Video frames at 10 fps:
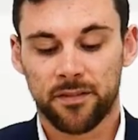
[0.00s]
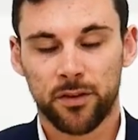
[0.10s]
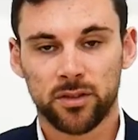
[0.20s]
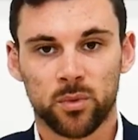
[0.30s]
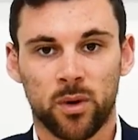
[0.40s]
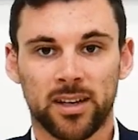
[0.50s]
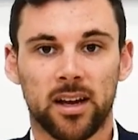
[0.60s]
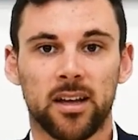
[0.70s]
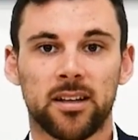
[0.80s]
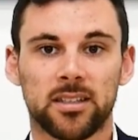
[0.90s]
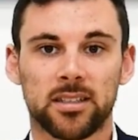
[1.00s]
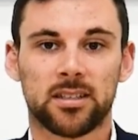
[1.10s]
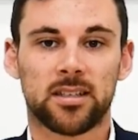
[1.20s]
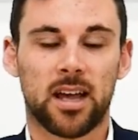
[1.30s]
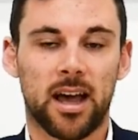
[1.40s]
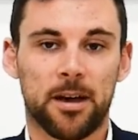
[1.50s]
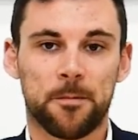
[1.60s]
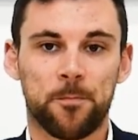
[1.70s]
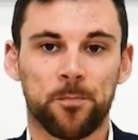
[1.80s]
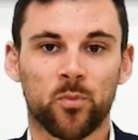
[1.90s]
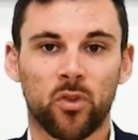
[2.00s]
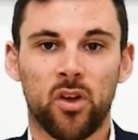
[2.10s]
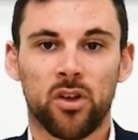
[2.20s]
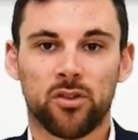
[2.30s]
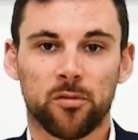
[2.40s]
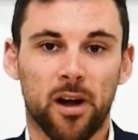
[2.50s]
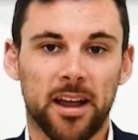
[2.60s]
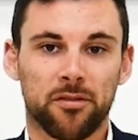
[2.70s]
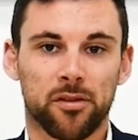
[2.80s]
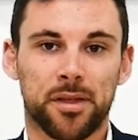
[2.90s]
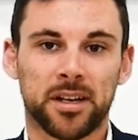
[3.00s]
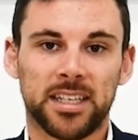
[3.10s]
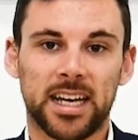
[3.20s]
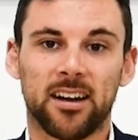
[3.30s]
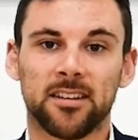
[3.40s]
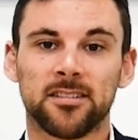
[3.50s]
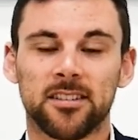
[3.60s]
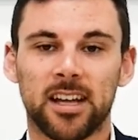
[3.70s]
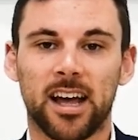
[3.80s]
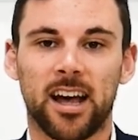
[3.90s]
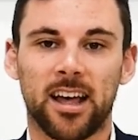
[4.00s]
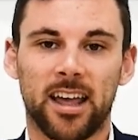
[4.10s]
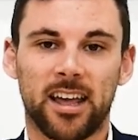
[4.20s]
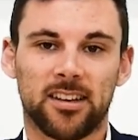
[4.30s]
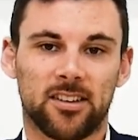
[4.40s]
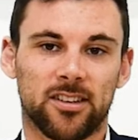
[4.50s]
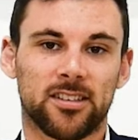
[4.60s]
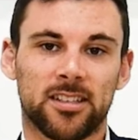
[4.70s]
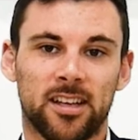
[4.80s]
first one is to write everything down, and